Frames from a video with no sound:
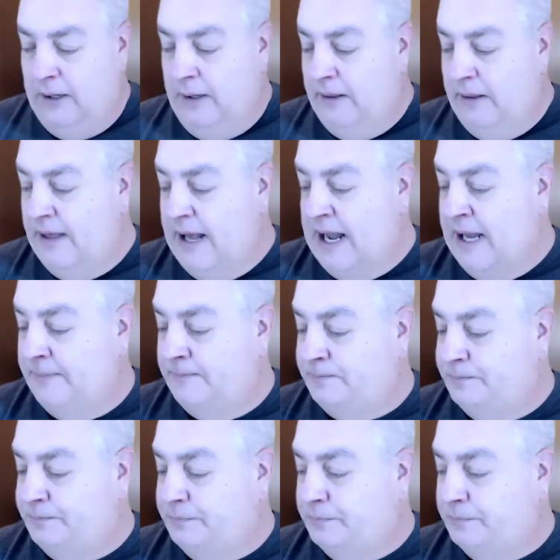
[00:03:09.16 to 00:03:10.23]
that
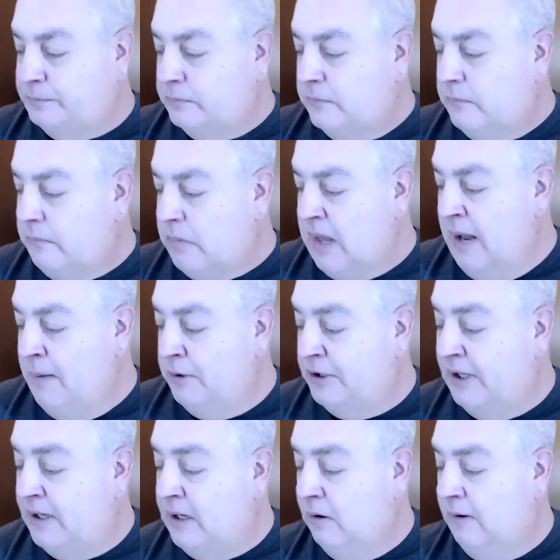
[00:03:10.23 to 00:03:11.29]
in
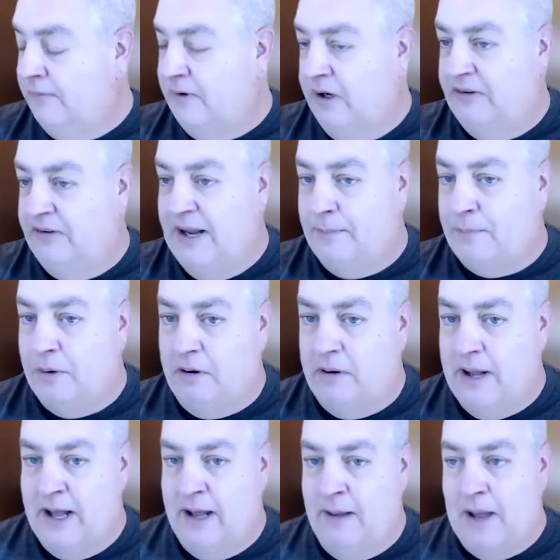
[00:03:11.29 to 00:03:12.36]
particular, for example,
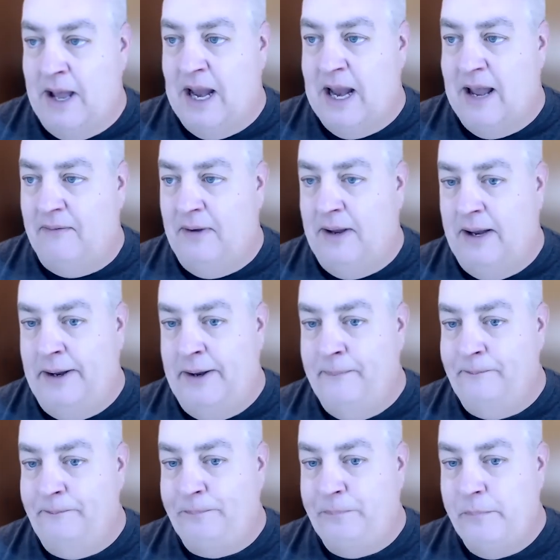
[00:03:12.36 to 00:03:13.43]
I have a
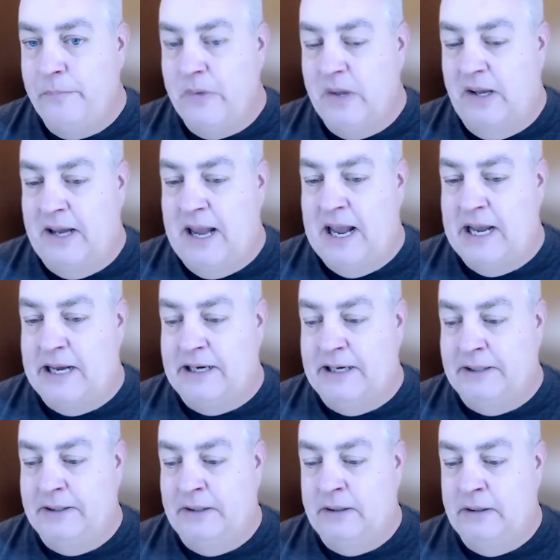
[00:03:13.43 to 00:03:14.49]

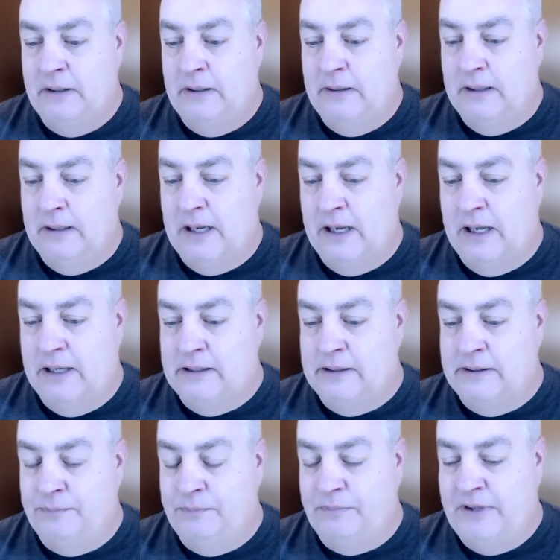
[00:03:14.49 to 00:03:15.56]
Canon
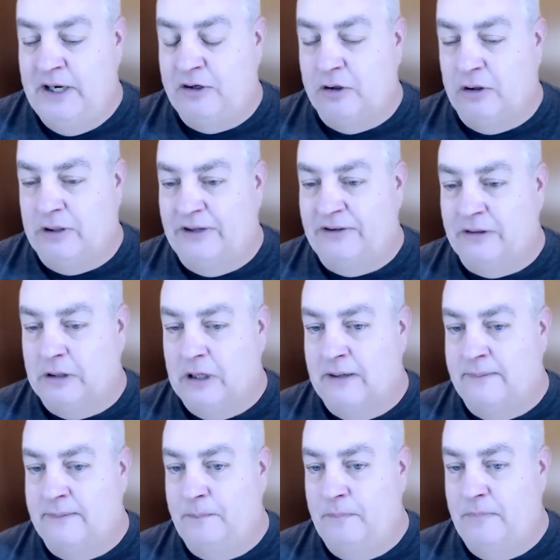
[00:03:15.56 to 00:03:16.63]
digital
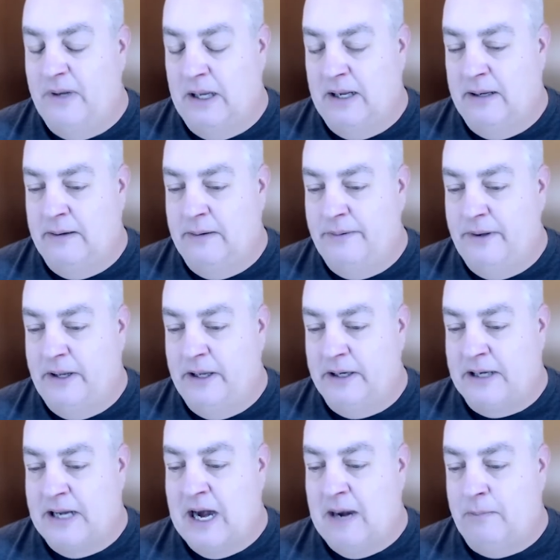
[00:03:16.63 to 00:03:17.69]
SLR
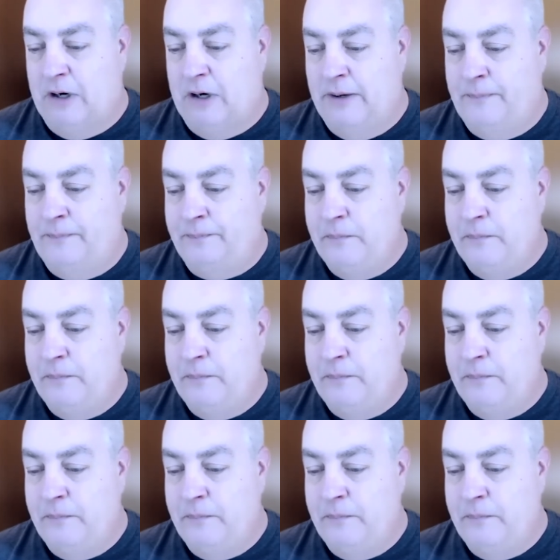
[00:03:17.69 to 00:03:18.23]
camera